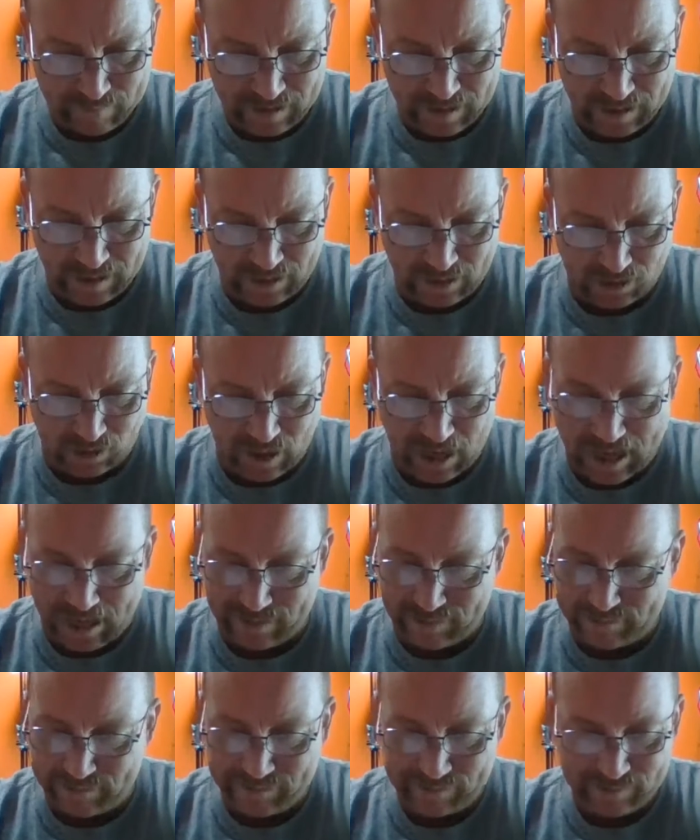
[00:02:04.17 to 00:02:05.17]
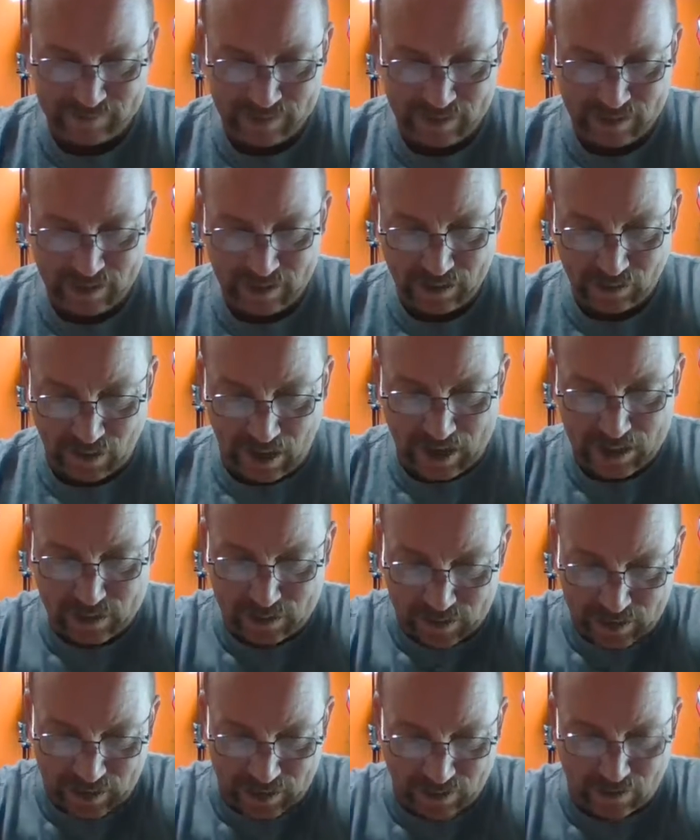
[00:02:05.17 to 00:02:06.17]
Uh, Craig,
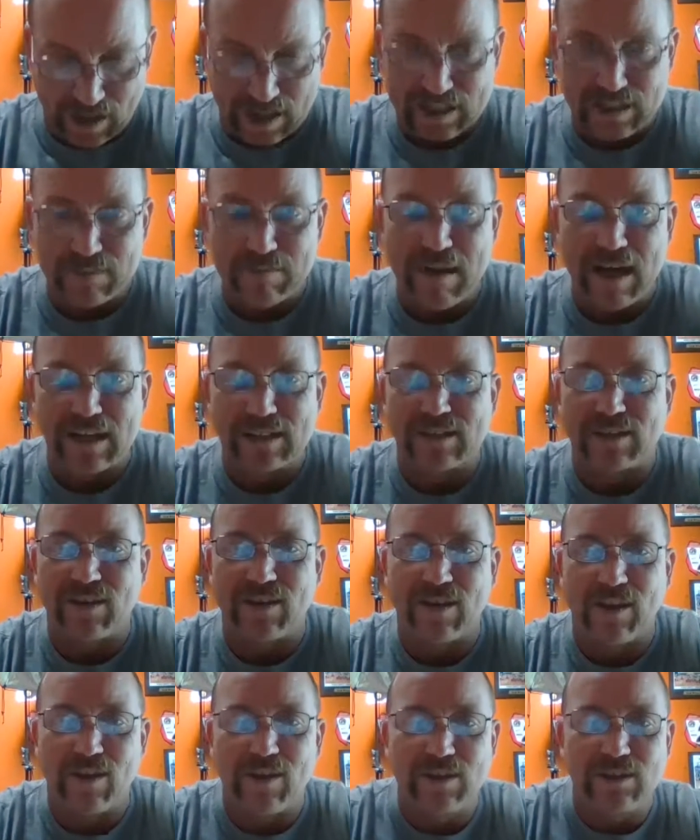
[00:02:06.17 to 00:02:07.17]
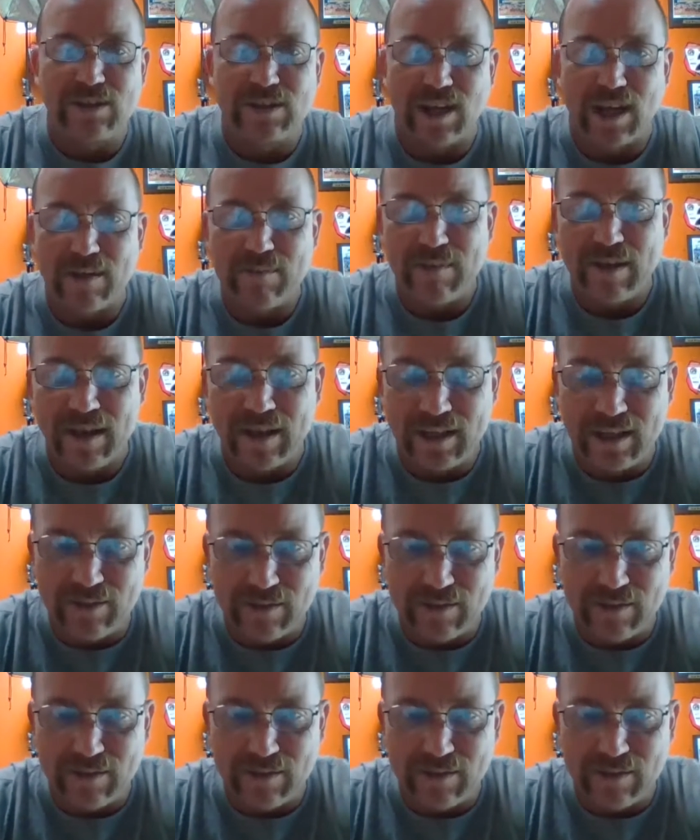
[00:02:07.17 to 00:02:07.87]
Craig's uh, Craig's a monster on the whole shot, man.